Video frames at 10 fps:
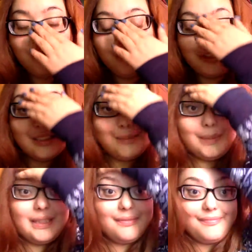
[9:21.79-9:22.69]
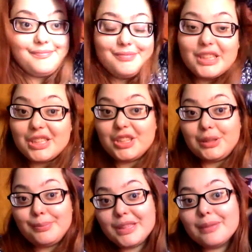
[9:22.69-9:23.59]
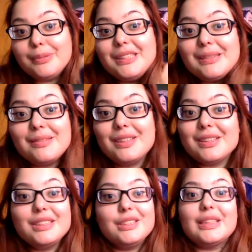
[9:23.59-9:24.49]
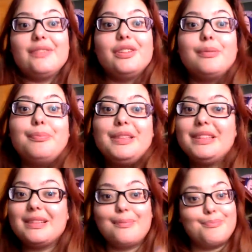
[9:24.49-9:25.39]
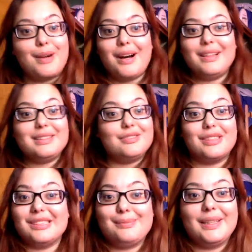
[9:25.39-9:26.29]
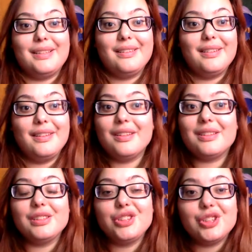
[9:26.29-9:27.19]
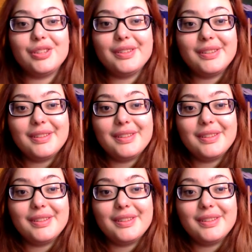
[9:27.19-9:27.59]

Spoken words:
Trust me. Nothing should give you a peace of mind. Trust me. Nothing should.